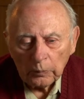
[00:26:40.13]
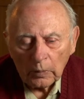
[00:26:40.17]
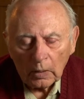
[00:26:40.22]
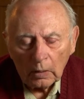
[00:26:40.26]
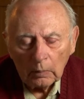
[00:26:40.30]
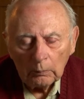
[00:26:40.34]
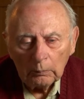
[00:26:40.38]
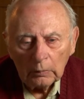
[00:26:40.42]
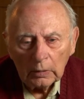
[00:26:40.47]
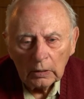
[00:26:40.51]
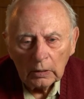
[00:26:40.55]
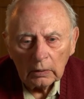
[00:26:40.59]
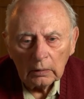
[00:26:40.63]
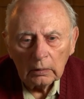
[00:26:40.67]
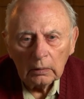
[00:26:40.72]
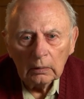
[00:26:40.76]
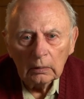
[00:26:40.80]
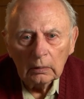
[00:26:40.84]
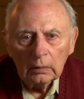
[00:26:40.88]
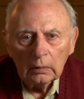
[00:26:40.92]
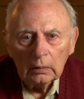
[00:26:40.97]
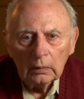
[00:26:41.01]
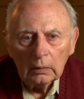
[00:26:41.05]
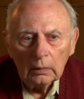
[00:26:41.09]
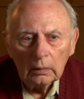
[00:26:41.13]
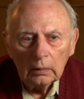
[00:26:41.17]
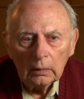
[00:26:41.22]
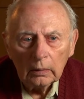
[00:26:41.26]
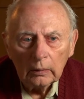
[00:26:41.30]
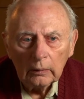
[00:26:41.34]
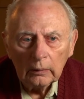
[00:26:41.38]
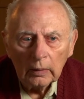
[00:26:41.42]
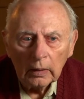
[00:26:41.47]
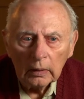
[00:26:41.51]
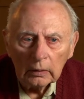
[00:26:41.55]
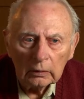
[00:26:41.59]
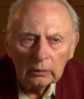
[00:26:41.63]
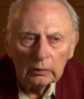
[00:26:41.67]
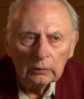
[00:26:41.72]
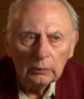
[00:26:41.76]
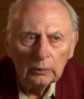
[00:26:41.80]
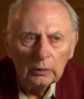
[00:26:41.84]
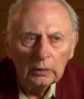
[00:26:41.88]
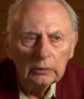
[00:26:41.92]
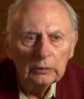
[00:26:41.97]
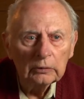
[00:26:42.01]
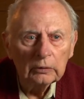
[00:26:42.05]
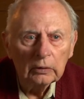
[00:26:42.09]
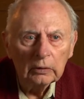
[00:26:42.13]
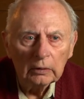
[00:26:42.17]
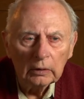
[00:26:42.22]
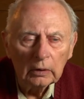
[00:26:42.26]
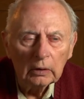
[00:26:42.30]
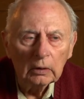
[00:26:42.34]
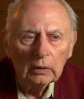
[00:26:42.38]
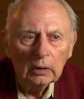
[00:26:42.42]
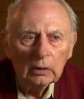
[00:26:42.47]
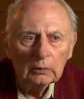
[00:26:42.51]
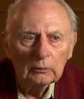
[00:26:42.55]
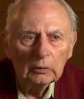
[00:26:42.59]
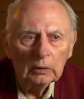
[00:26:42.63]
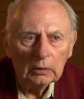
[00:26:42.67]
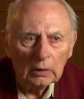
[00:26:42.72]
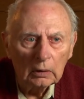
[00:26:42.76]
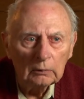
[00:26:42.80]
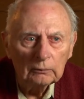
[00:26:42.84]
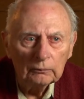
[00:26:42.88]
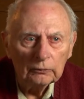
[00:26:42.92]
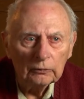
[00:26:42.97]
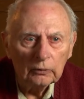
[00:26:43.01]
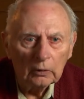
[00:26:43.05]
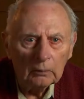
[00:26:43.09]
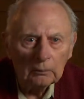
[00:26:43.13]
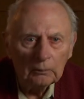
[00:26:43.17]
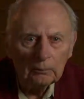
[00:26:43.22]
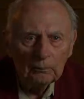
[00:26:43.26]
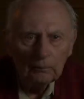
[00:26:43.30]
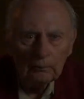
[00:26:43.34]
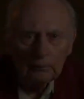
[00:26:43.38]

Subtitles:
But that's where your healing will come from.